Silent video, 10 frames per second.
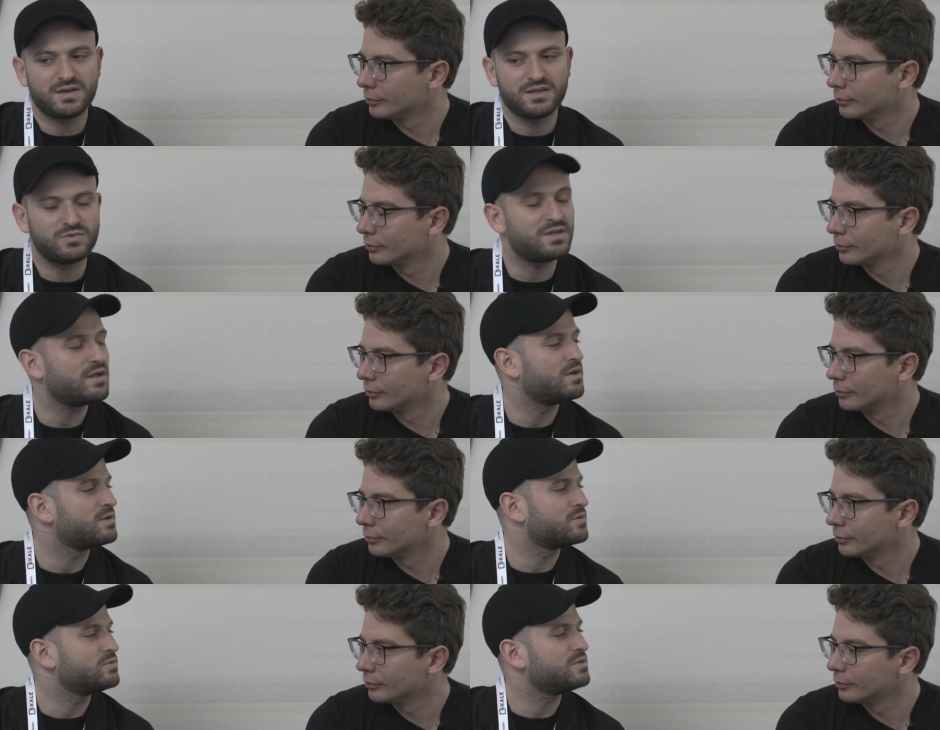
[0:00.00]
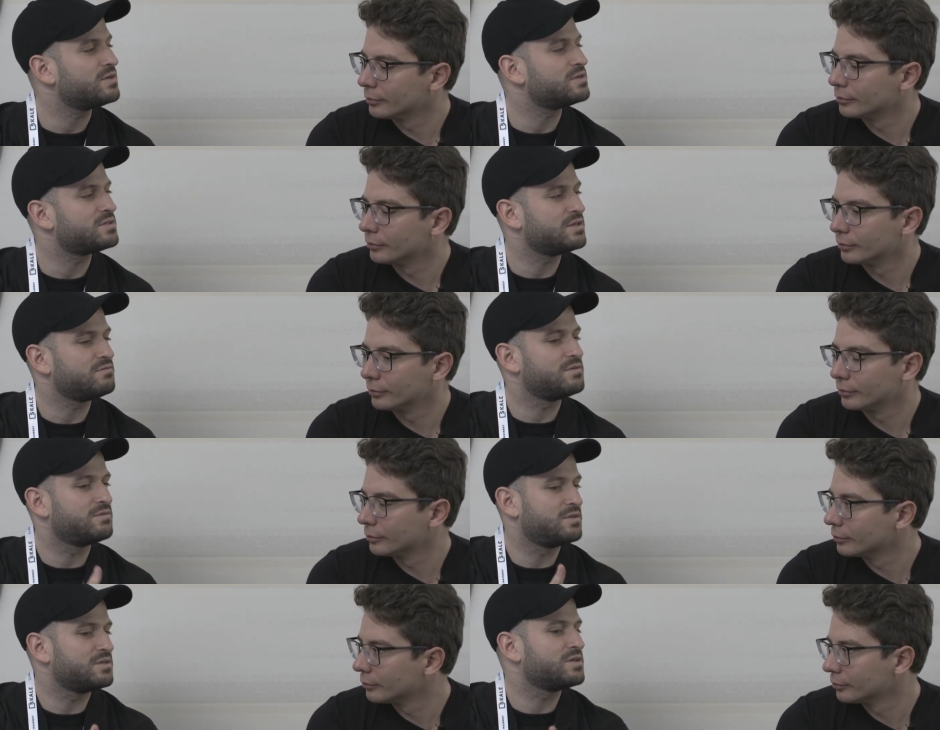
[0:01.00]
Speaker 1: can you tell, uh, could you tell us if
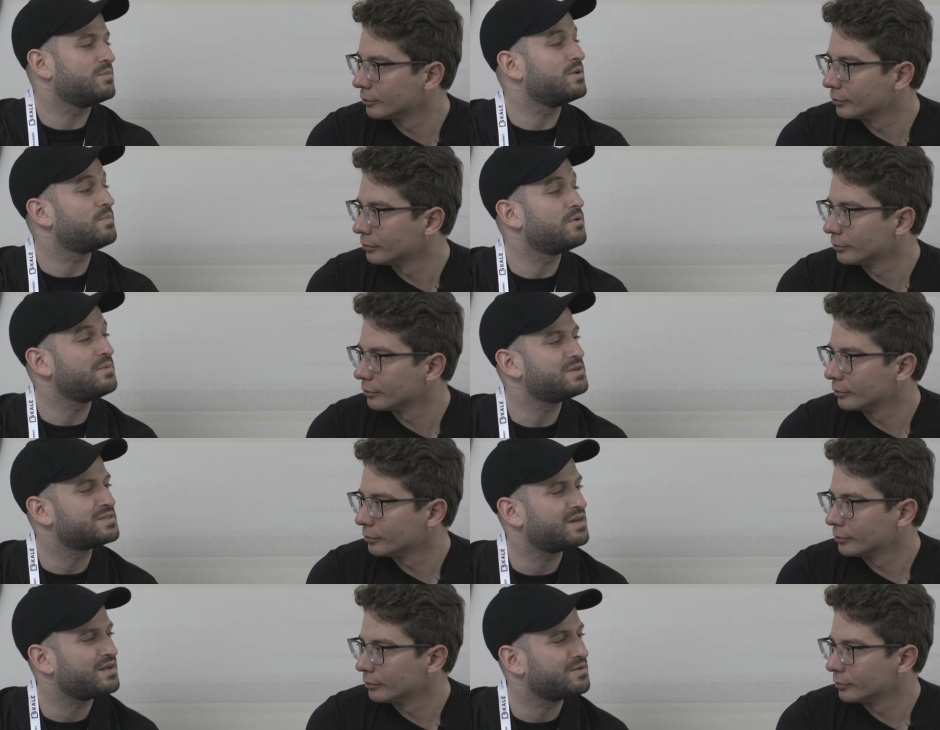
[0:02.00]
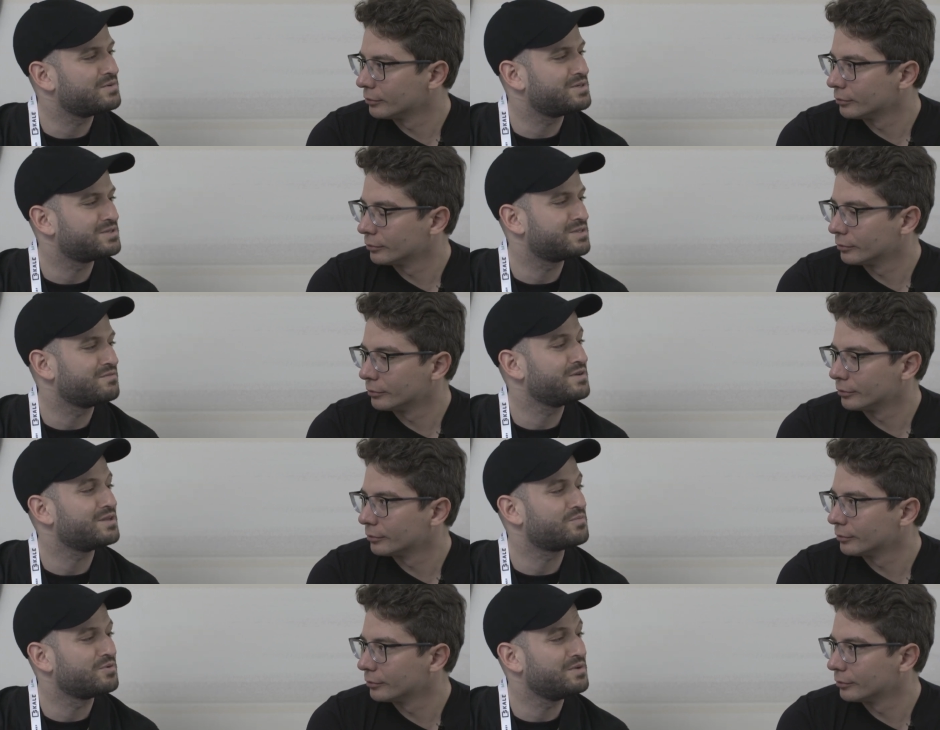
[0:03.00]
there's going to be a public sale, which is something
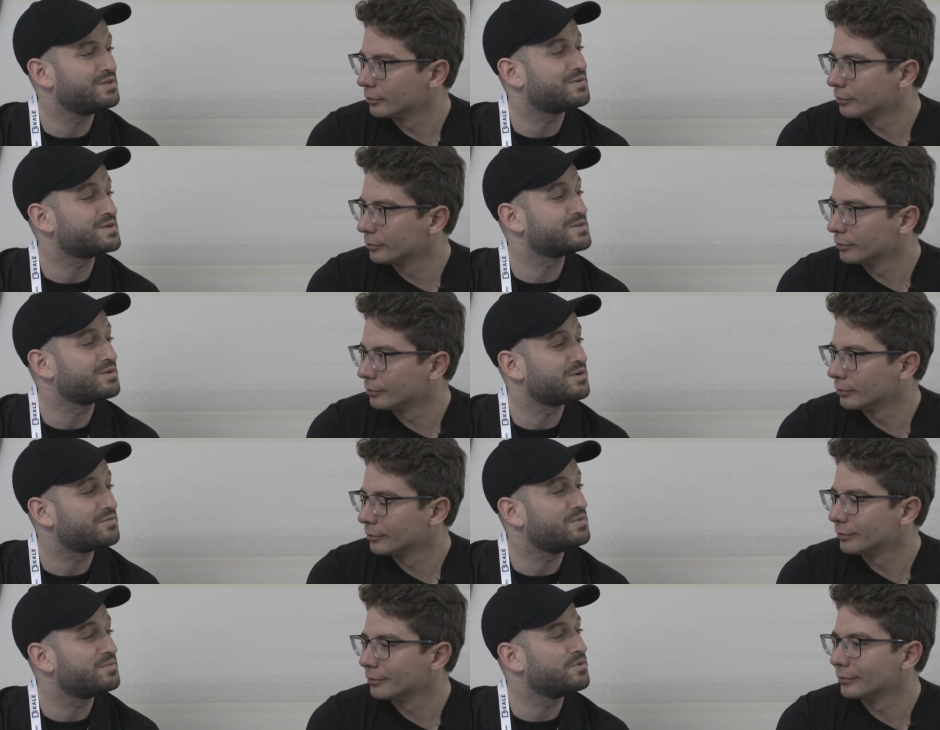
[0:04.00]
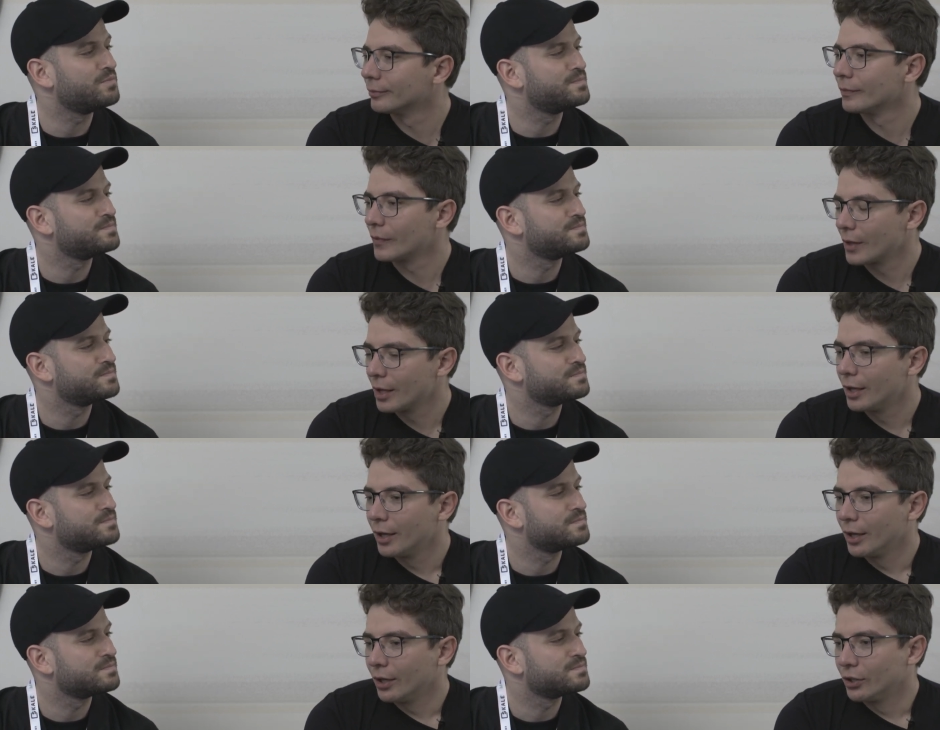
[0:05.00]
that probably interests a lot of people?
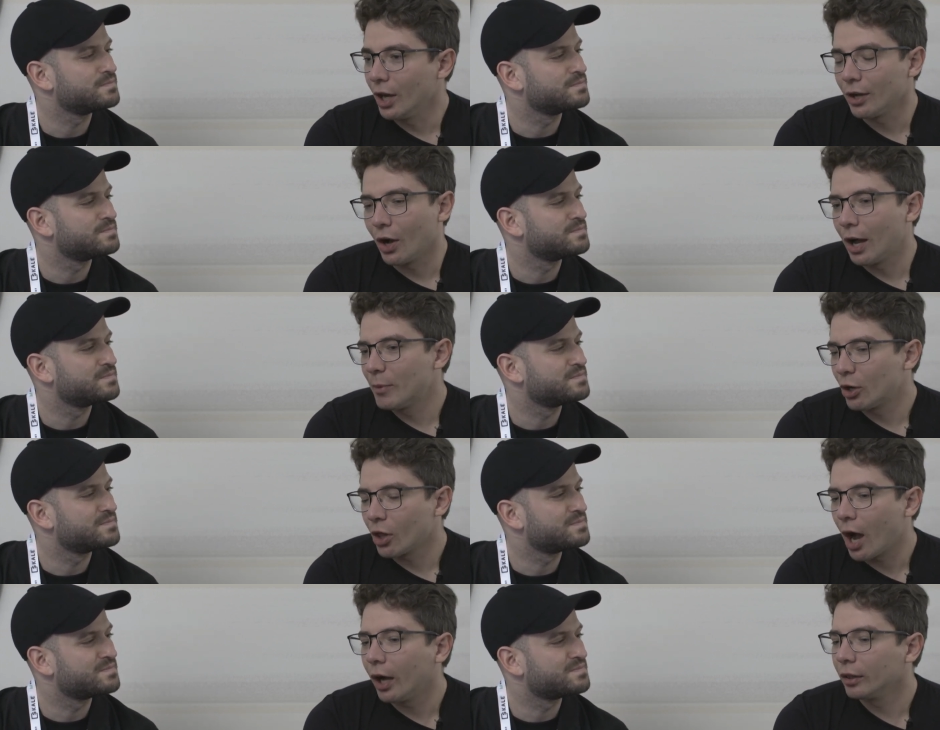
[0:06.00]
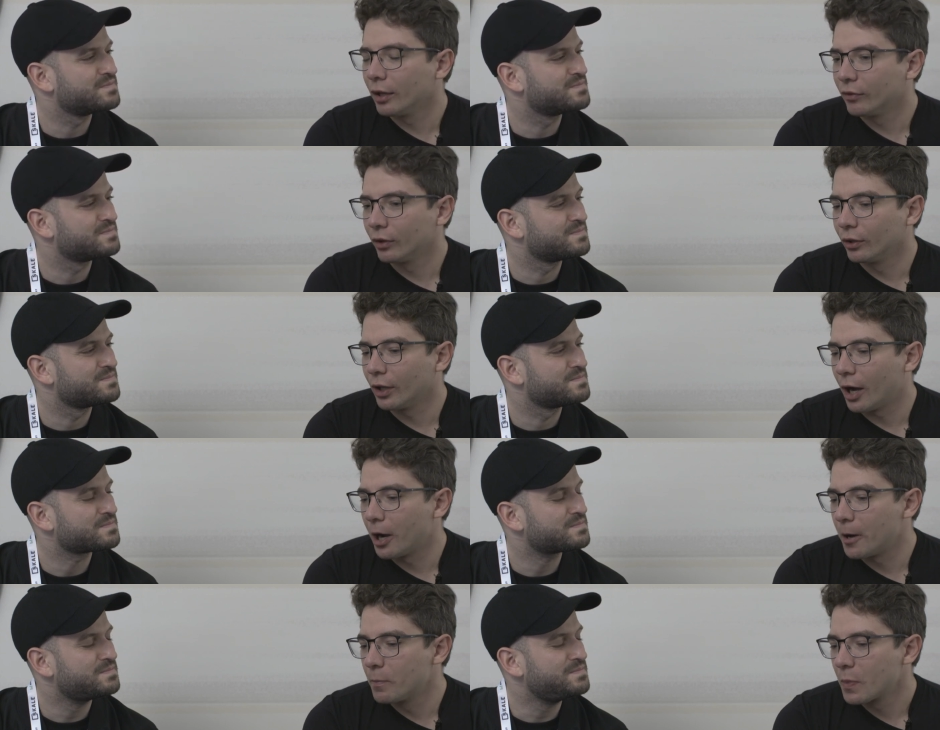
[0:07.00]
Speaker 2: Yeah, I mean, on a high level,
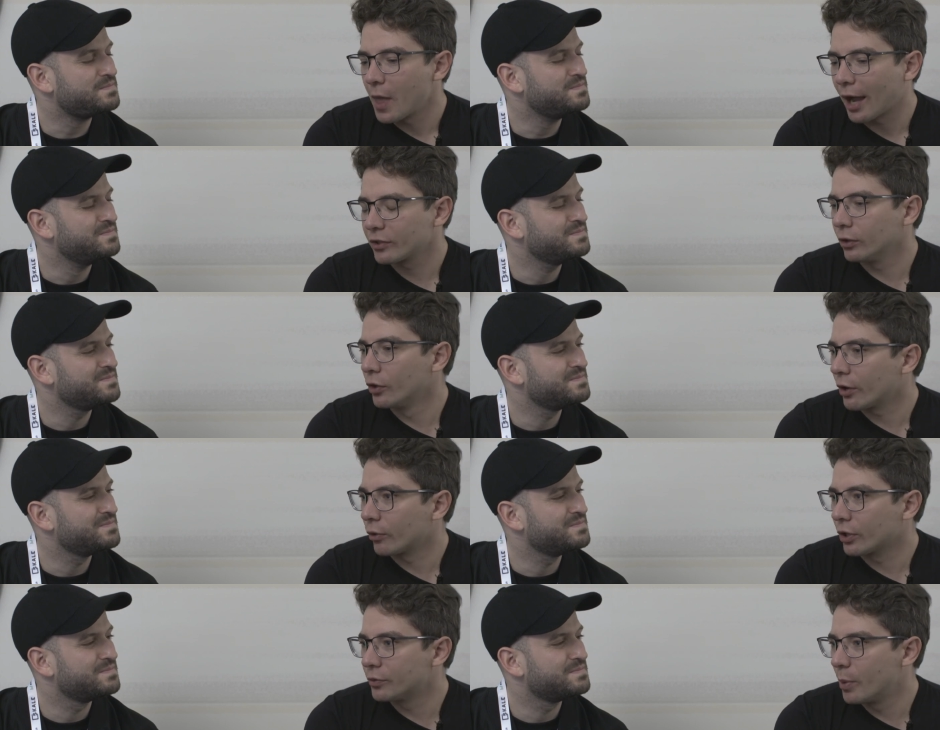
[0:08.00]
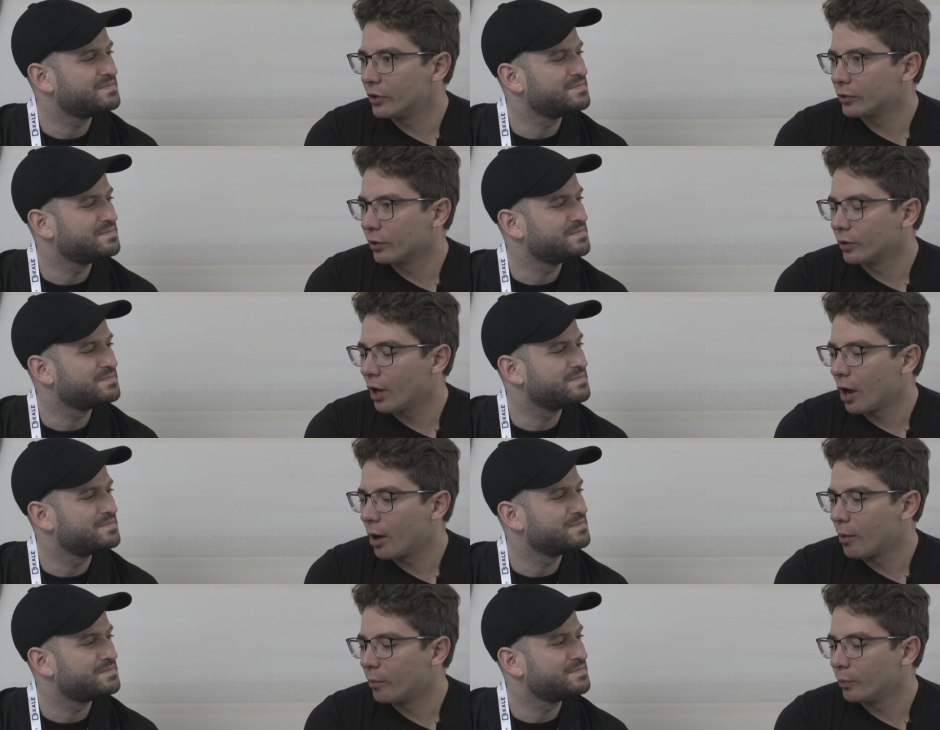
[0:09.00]
um, Axelar Network is based on
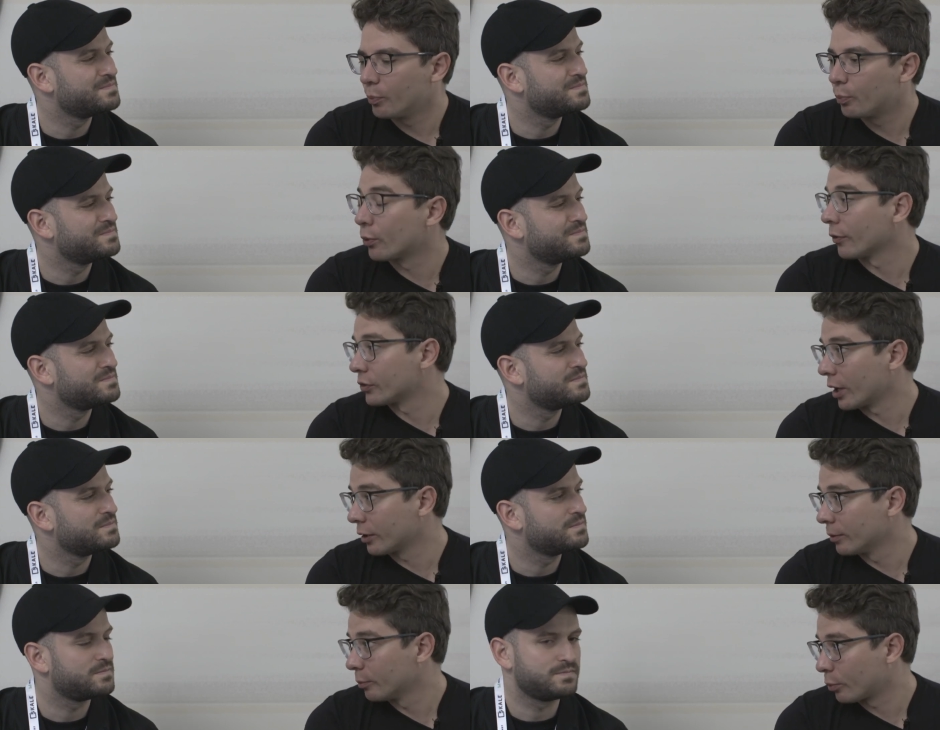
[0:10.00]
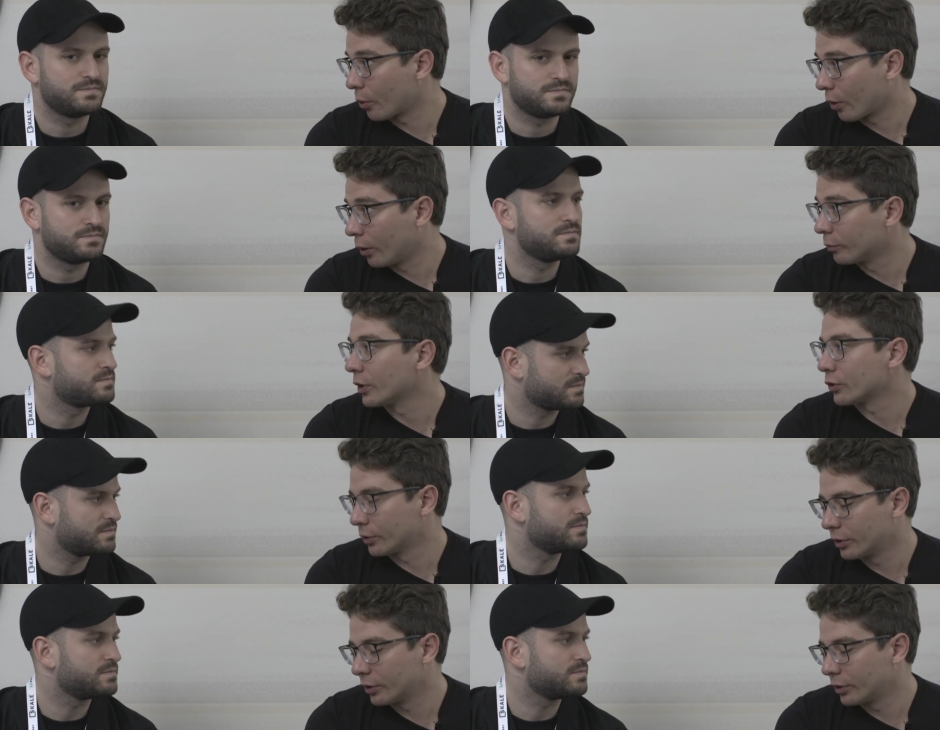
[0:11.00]
um, proof of stake protocol, that's